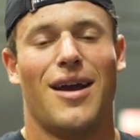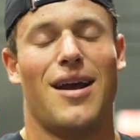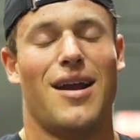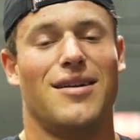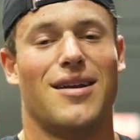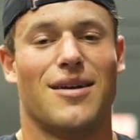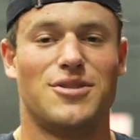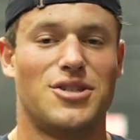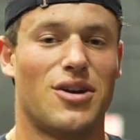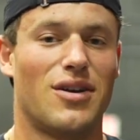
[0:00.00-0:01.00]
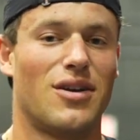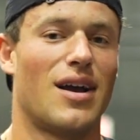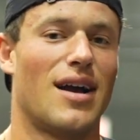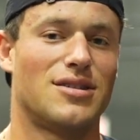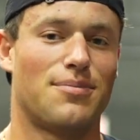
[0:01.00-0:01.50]
and I'm just showing you
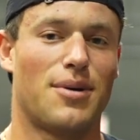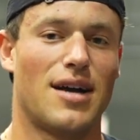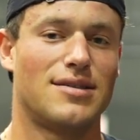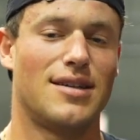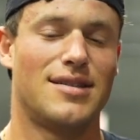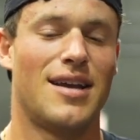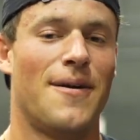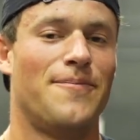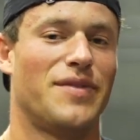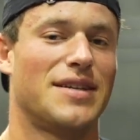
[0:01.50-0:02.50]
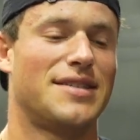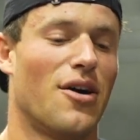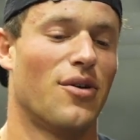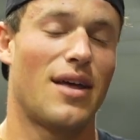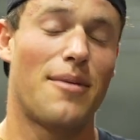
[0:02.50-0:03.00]
guys the process.
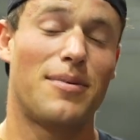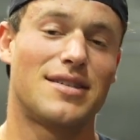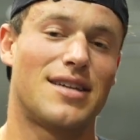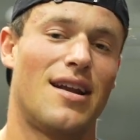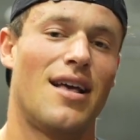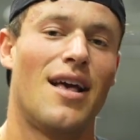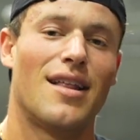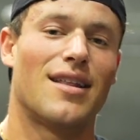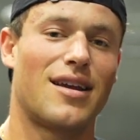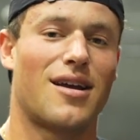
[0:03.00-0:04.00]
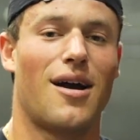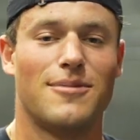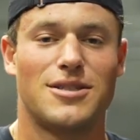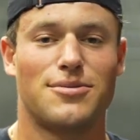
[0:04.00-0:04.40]
So with that being said, like, comment,